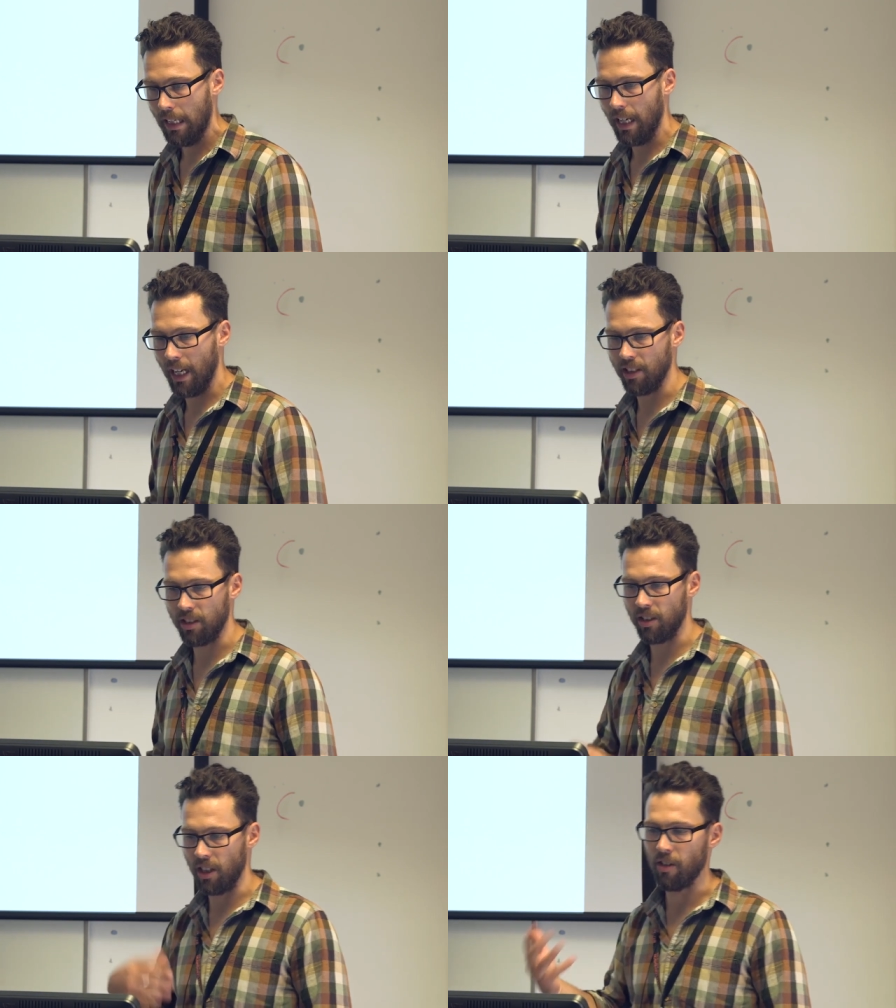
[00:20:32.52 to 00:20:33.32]
This
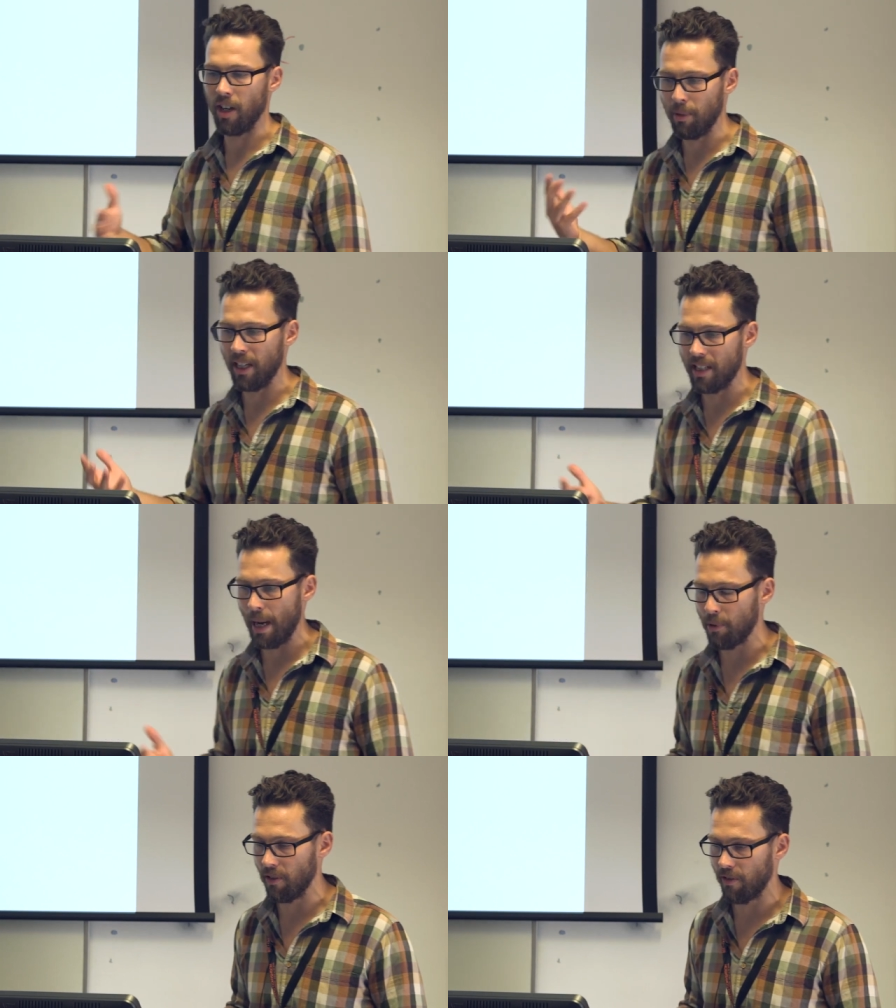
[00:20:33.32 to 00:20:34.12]
is an incredibly
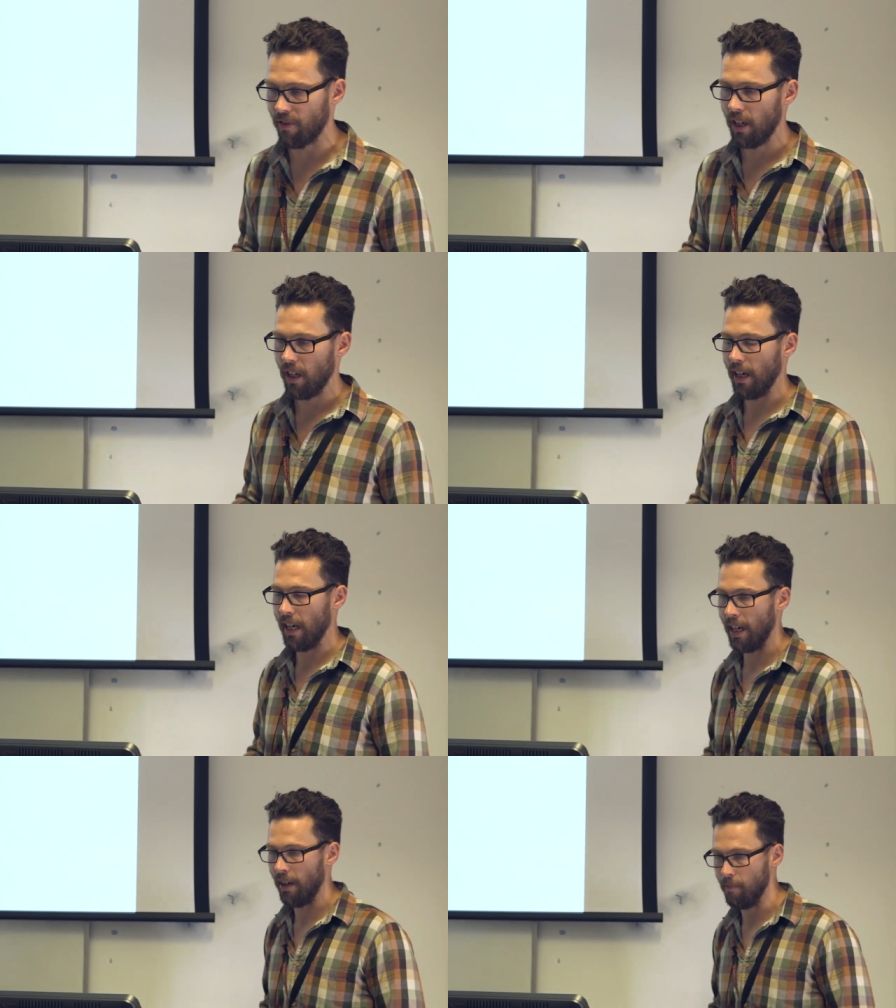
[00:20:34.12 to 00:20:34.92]
adaptive
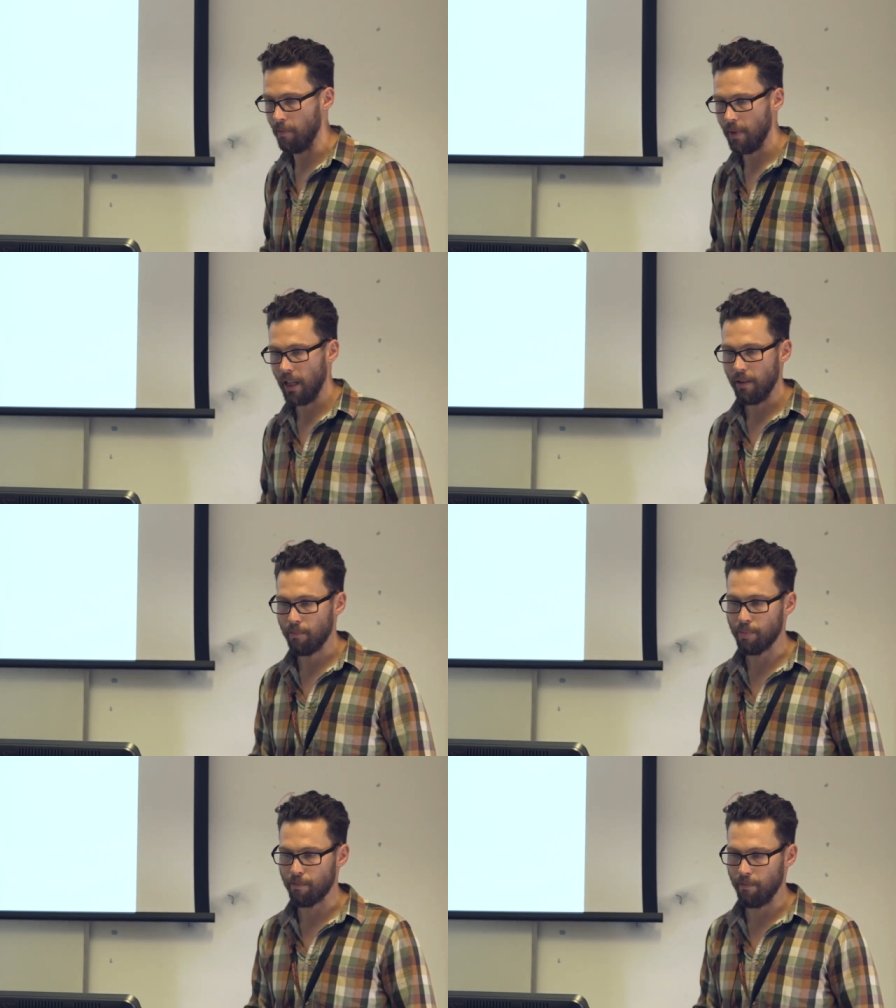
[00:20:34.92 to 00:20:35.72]

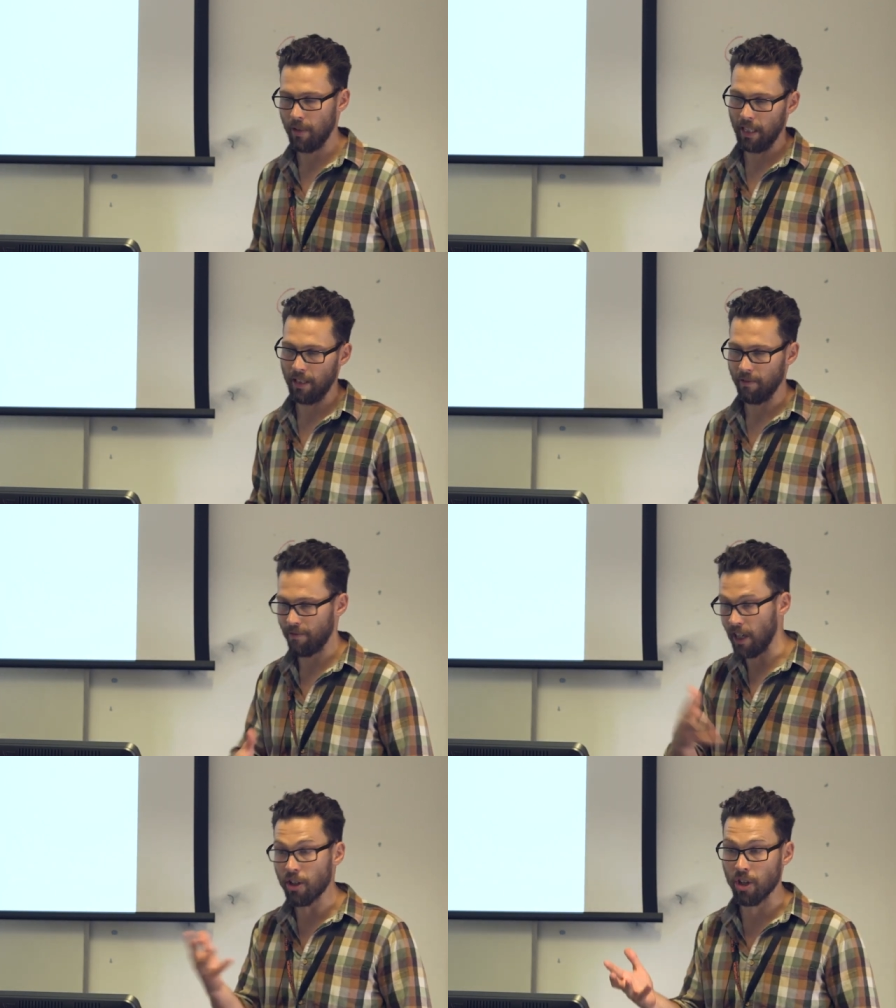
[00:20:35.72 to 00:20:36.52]

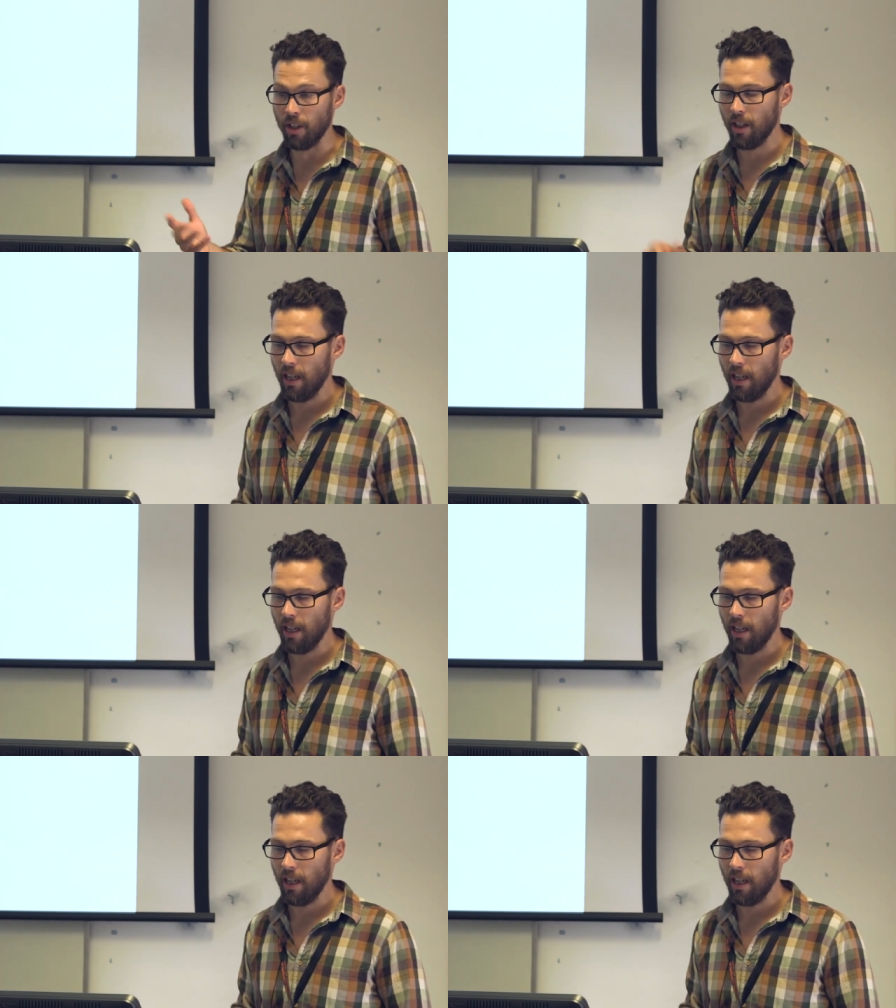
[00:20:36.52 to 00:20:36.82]
function,